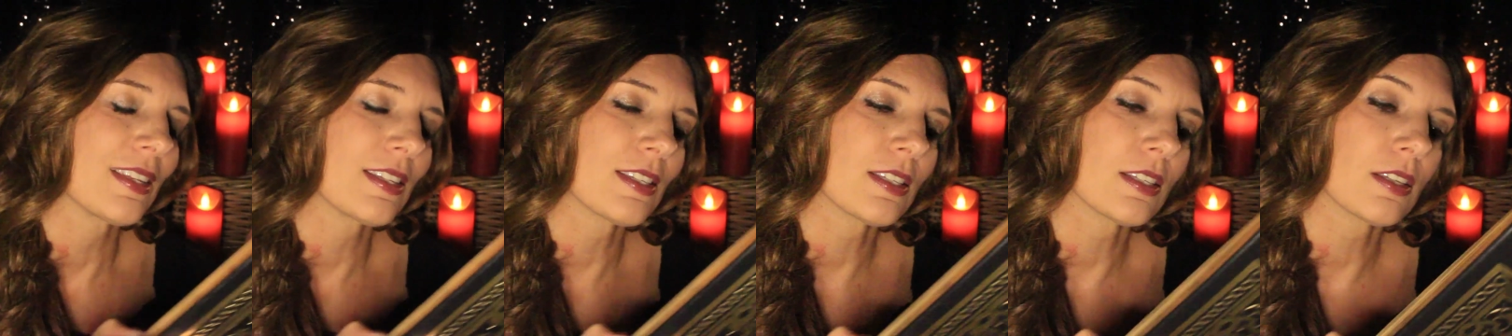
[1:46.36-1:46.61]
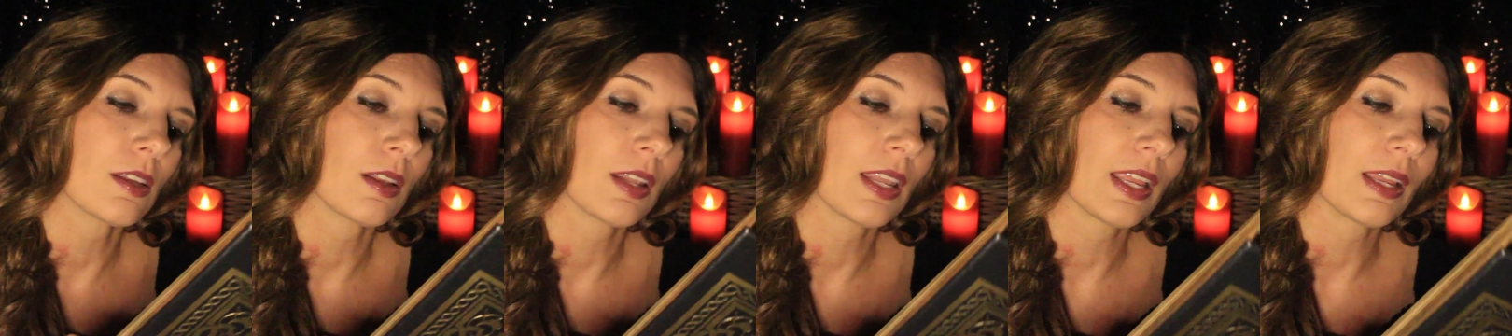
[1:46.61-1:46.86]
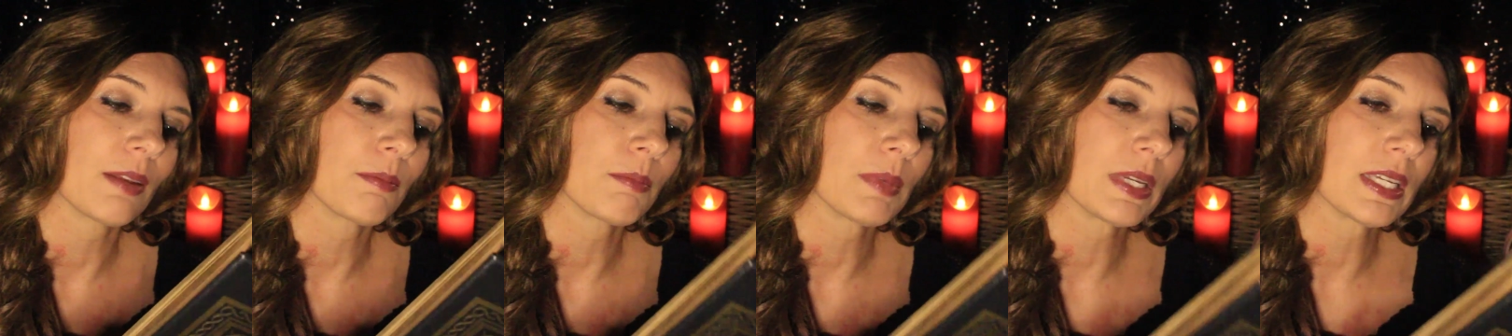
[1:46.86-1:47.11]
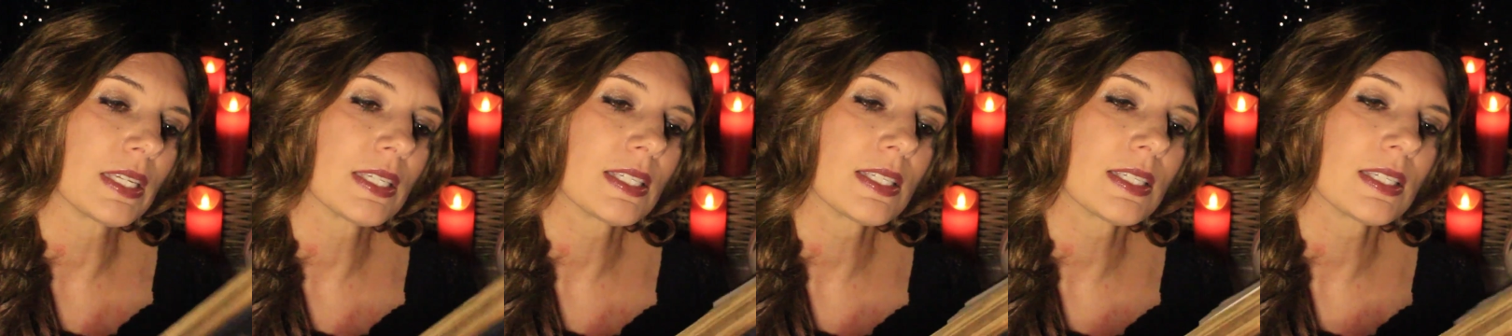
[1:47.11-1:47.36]
So, let
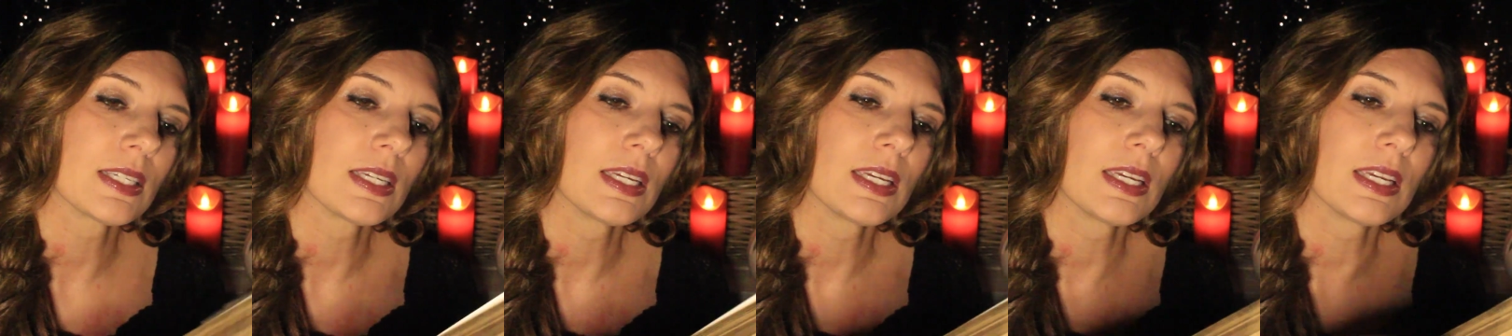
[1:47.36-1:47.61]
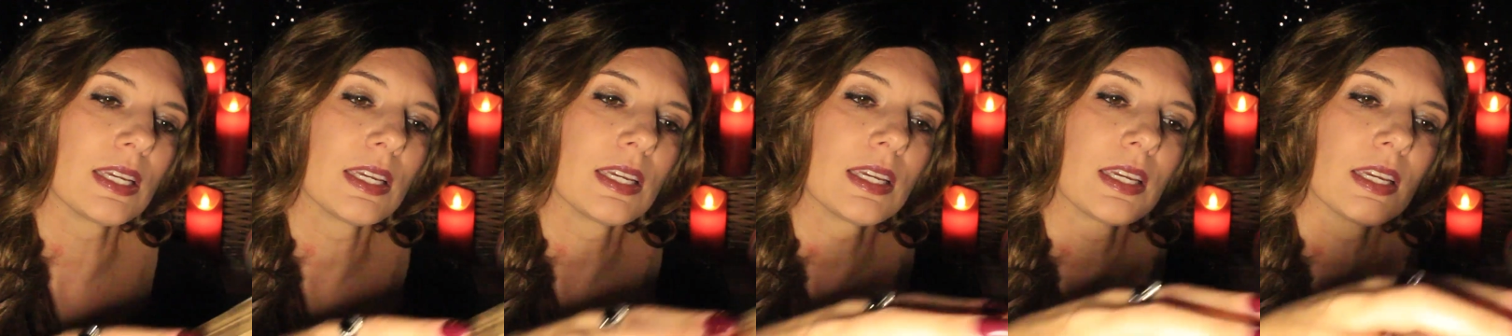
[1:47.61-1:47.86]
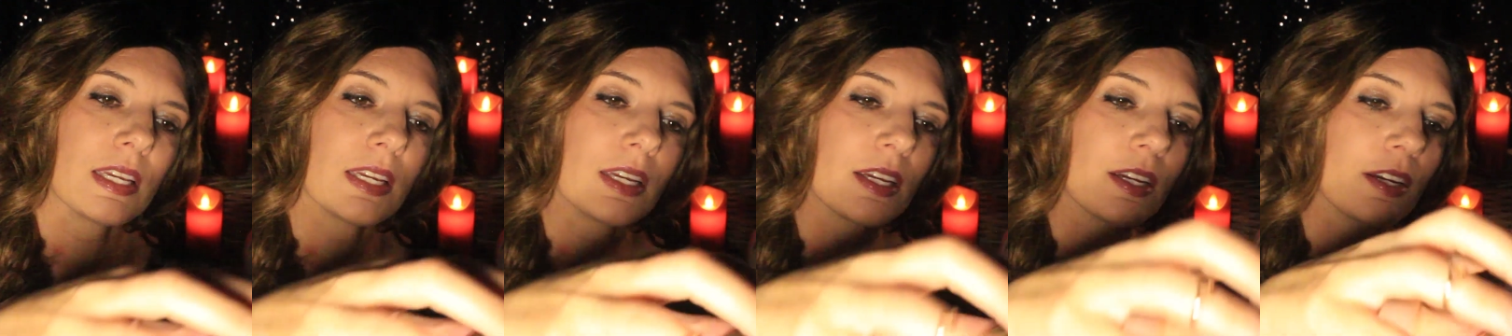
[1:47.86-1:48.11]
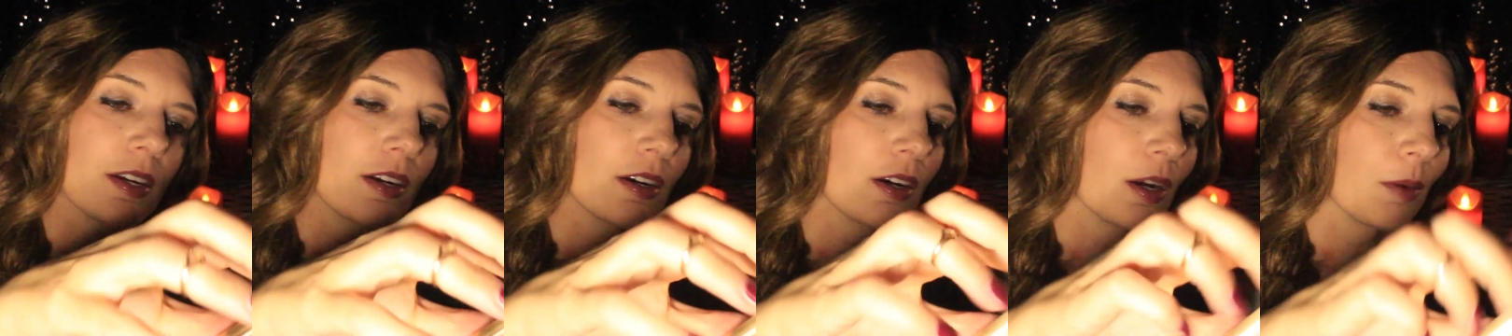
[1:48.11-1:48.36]
me see
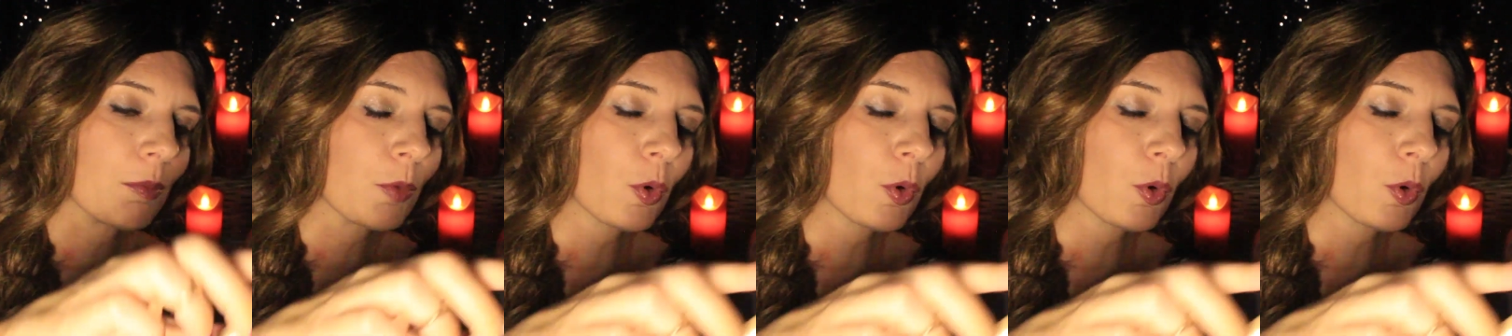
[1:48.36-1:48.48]
here.